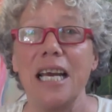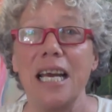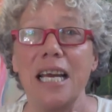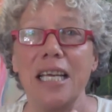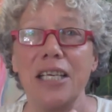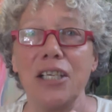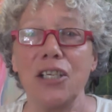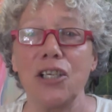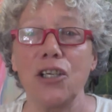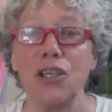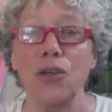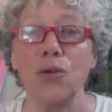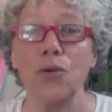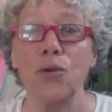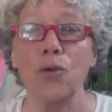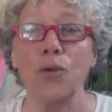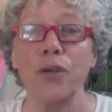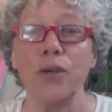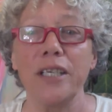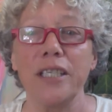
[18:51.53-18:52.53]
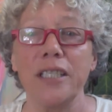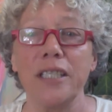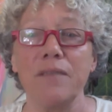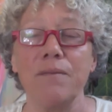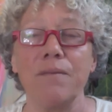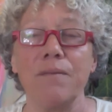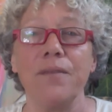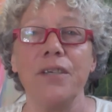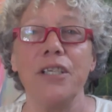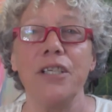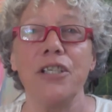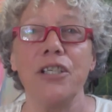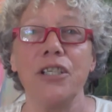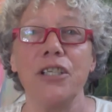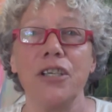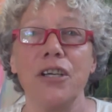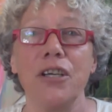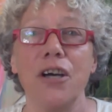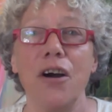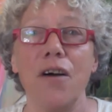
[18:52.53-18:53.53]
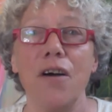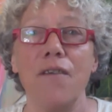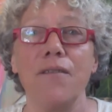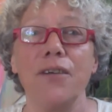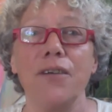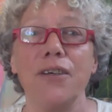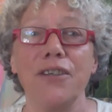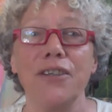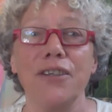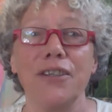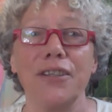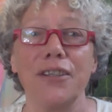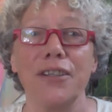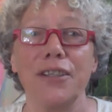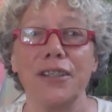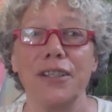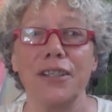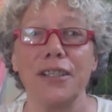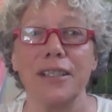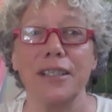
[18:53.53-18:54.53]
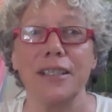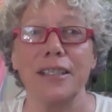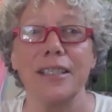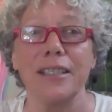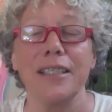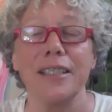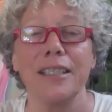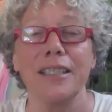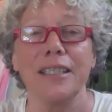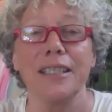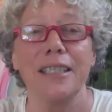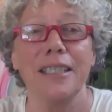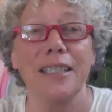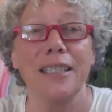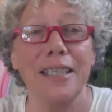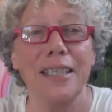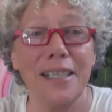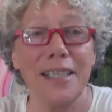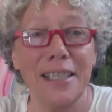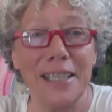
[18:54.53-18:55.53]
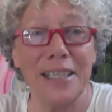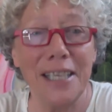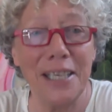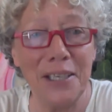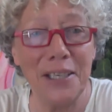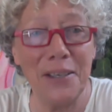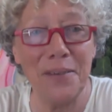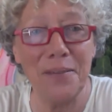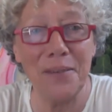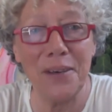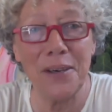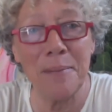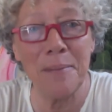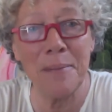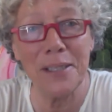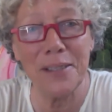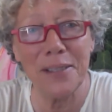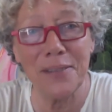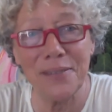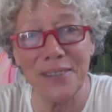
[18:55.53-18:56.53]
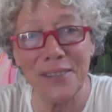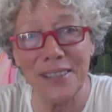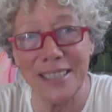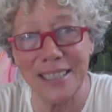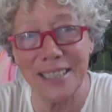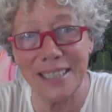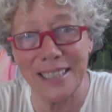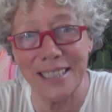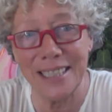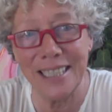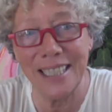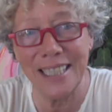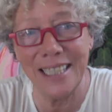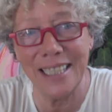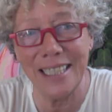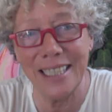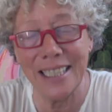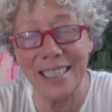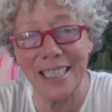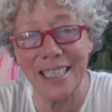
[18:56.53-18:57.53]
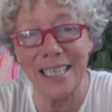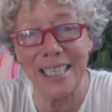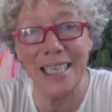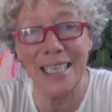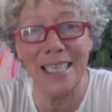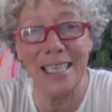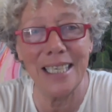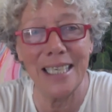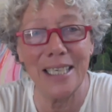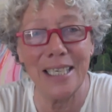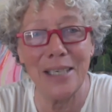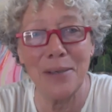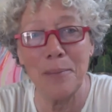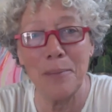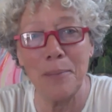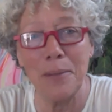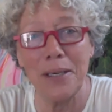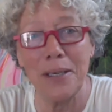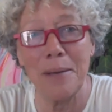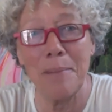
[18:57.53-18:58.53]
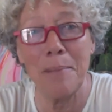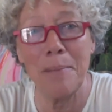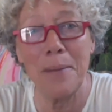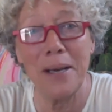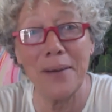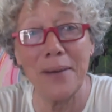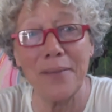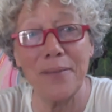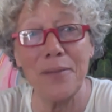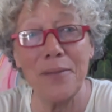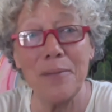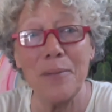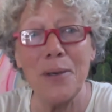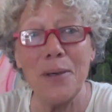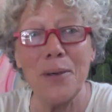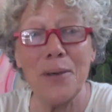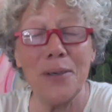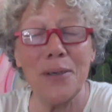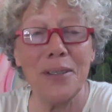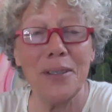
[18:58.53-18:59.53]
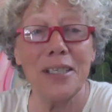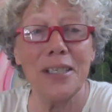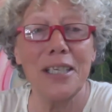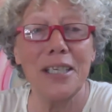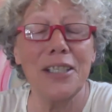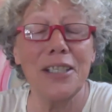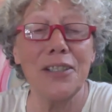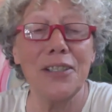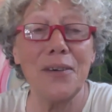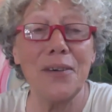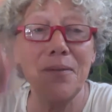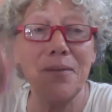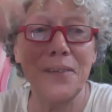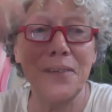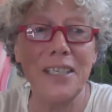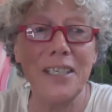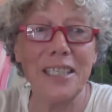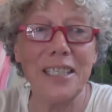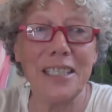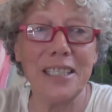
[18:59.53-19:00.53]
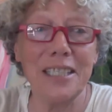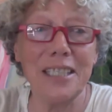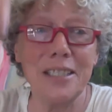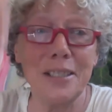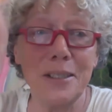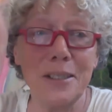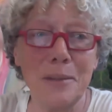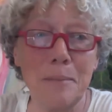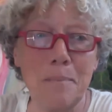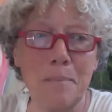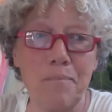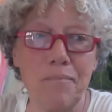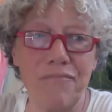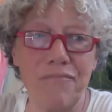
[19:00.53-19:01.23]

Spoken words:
and glorious vision of Earth. Thank you very much for listening, and I hope you come back for more. Don't forget to